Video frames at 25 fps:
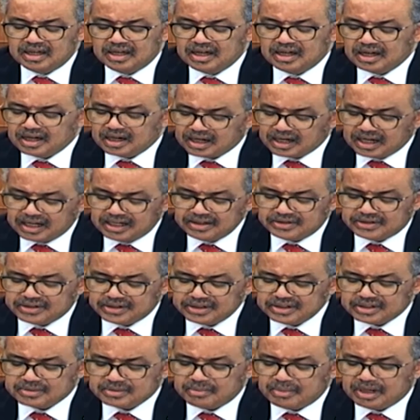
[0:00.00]

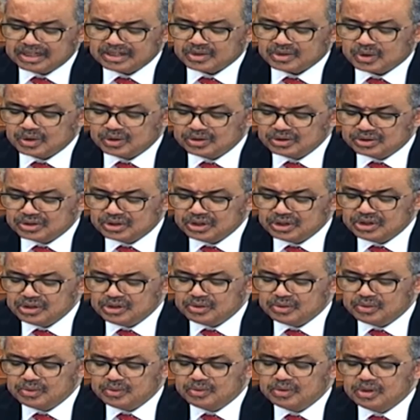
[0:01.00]
Countries must
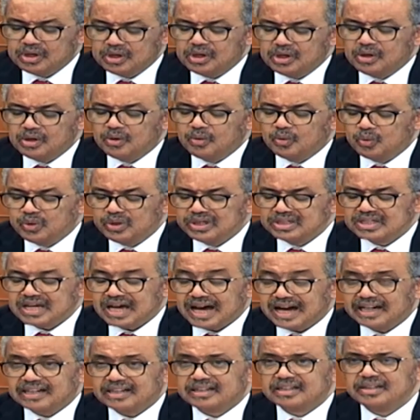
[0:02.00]
continue with
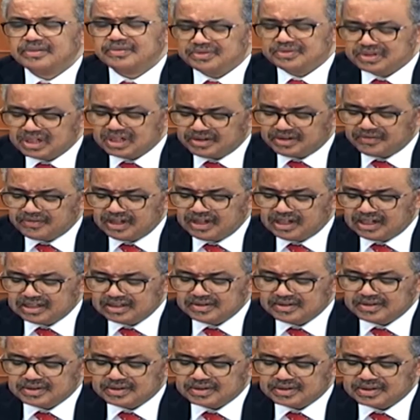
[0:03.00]
active
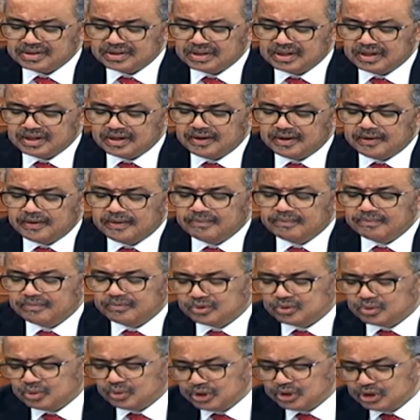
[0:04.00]
surveillance
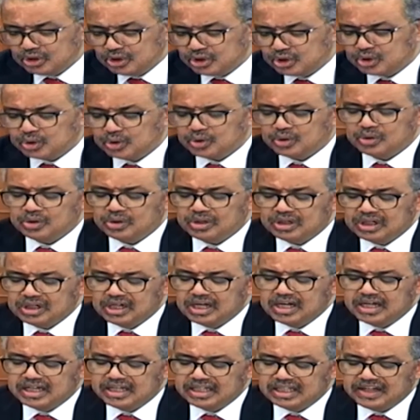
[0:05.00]
to ensure
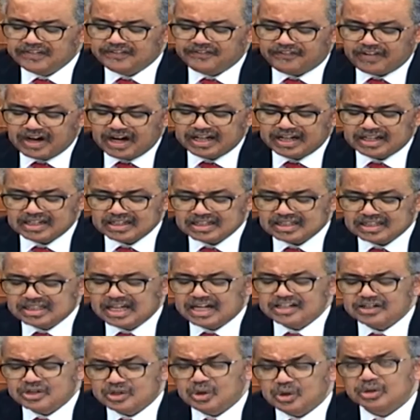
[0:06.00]
the virus
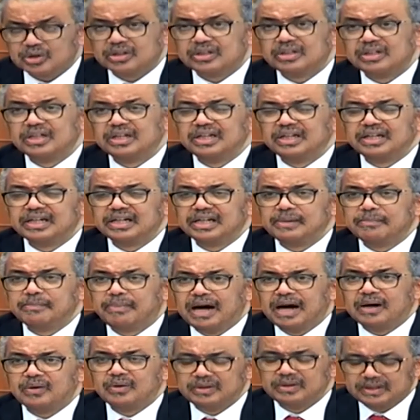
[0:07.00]
does not
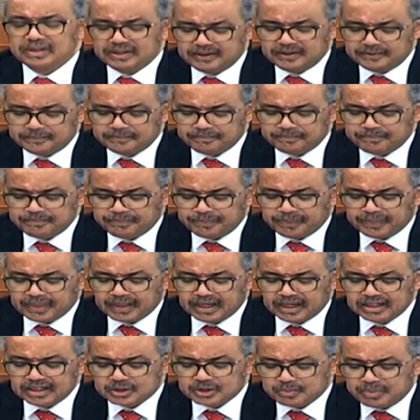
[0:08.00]
rebound,
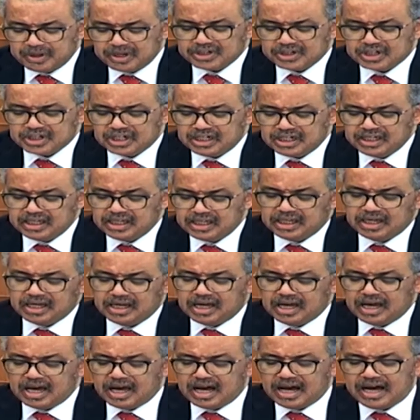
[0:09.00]
especially
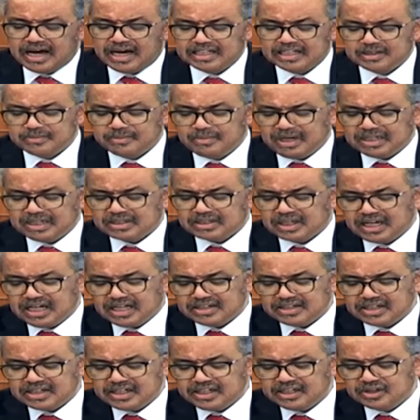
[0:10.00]
as mass
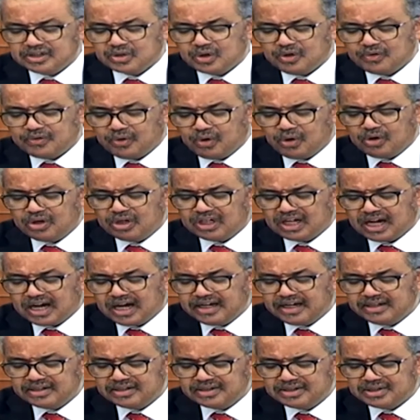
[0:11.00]
gatherings of all
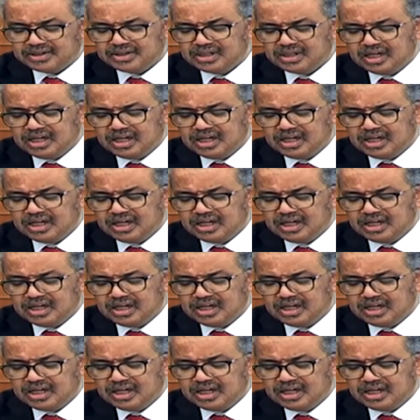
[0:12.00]
kinds